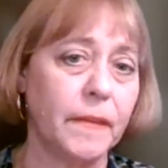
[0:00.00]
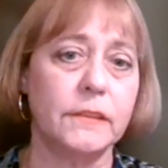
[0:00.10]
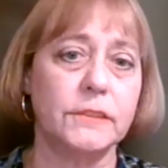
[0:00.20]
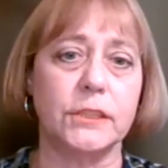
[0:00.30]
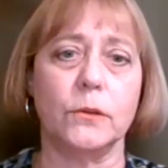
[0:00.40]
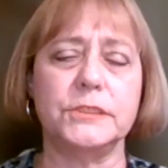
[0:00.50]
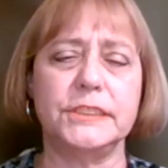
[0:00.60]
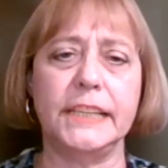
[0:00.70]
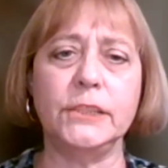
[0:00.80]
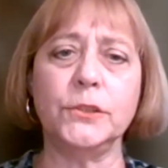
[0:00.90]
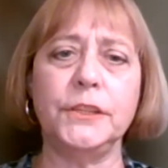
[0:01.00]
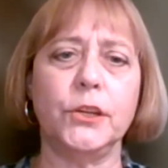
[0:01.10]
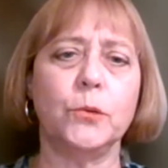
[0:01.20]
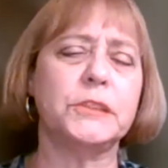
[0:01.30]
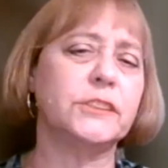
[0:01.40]
So senior
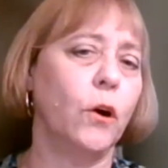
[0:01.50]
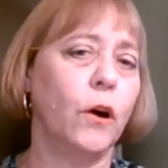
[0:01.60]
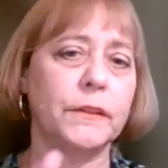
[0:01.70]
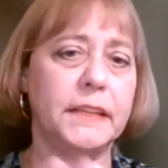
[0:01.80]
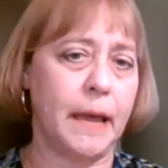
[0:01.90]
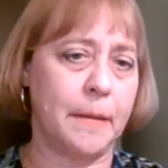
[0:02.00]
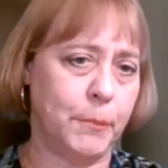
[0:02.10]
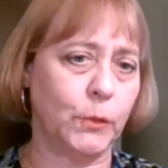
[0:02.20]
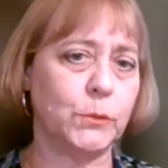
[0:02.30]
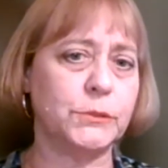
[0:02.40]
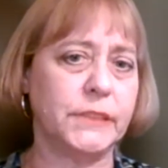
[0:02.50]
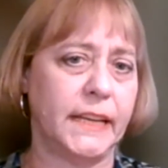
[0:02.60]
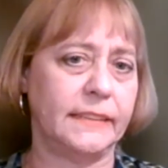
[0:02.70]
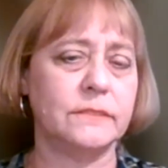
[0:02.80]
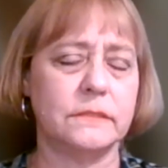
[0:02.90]
year was all in that
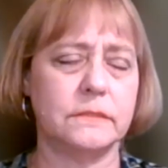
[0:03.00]
building